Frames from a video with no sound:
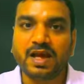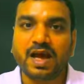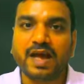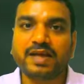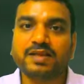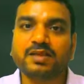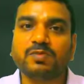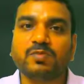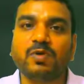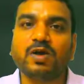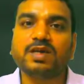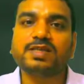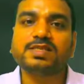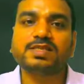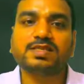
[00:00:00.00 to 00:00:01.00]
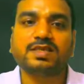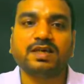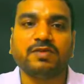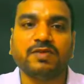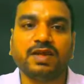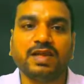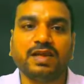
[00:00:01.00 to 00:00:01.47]
and the boy is
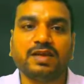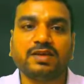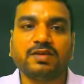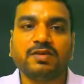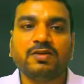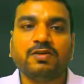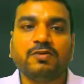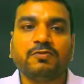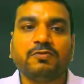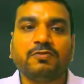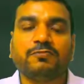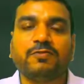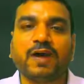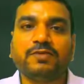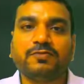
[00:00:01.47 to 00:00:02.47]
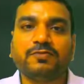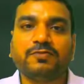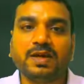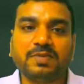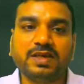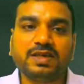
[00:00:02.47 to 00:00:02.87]
covering 5